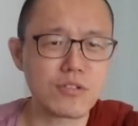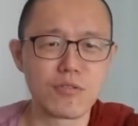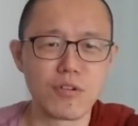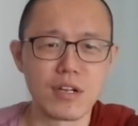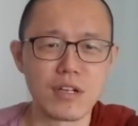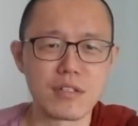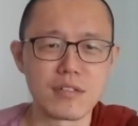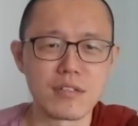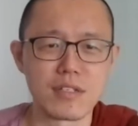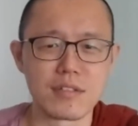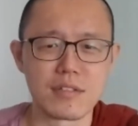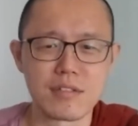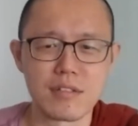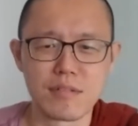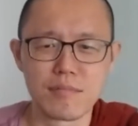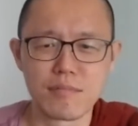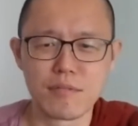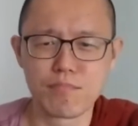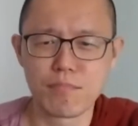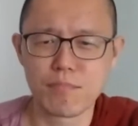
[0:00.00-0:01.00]
qualities,
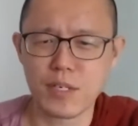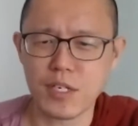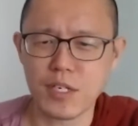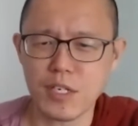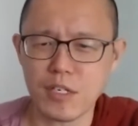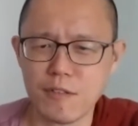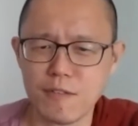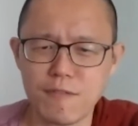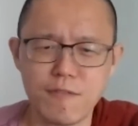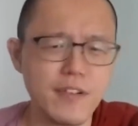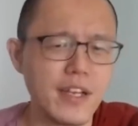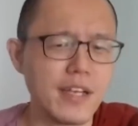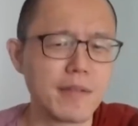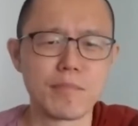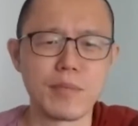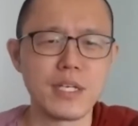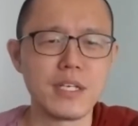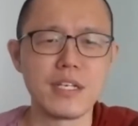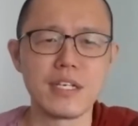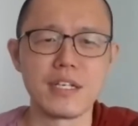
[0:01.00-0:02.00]
perfect
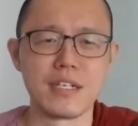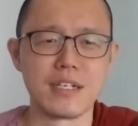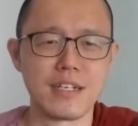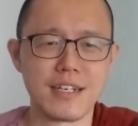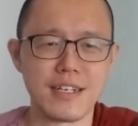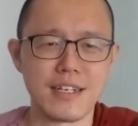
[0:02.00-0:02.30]
being.